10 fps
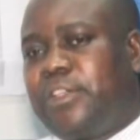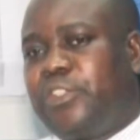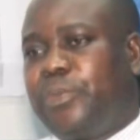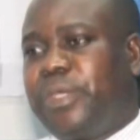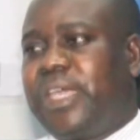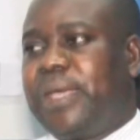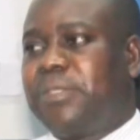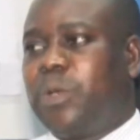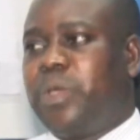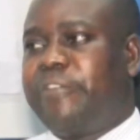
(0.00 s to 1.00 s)
should be
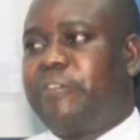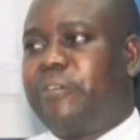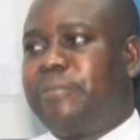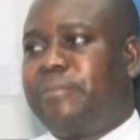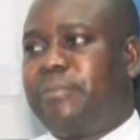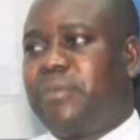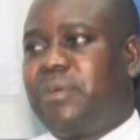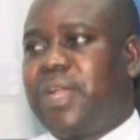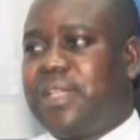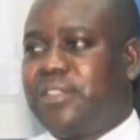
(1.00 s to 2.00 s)
kept away from
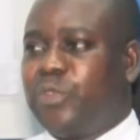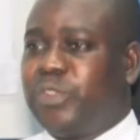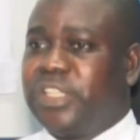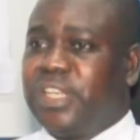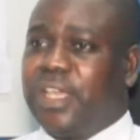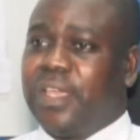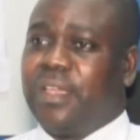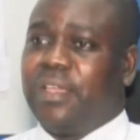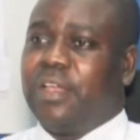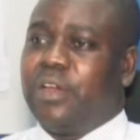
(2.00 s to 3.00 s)
rats using
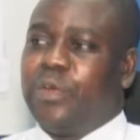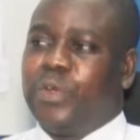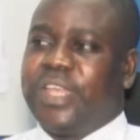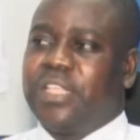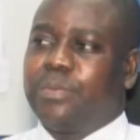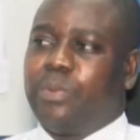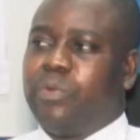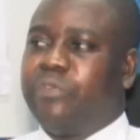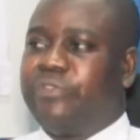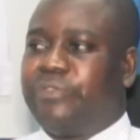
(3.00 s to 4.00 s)

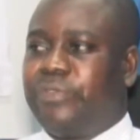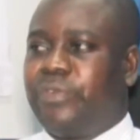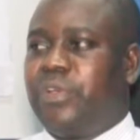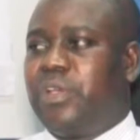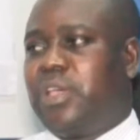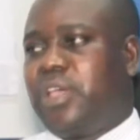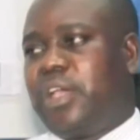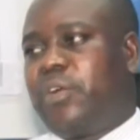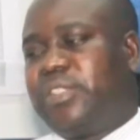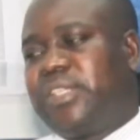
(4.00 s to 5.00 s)
rodent-proof
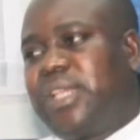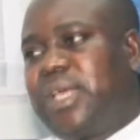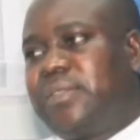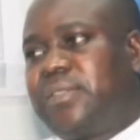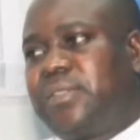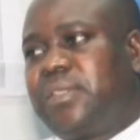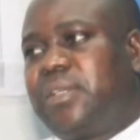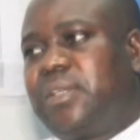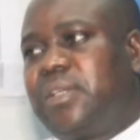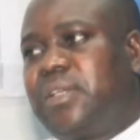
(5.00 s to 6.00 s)
containers.
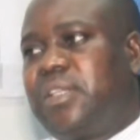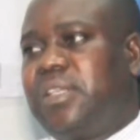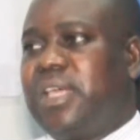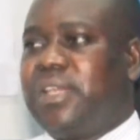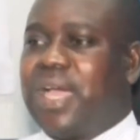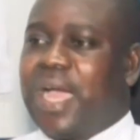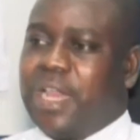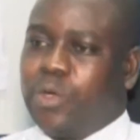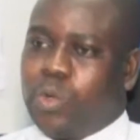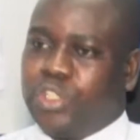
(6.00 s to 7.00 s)
Then
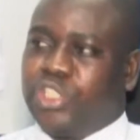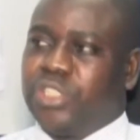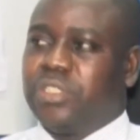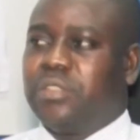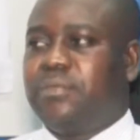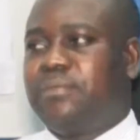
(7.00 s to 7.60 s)
hand washing.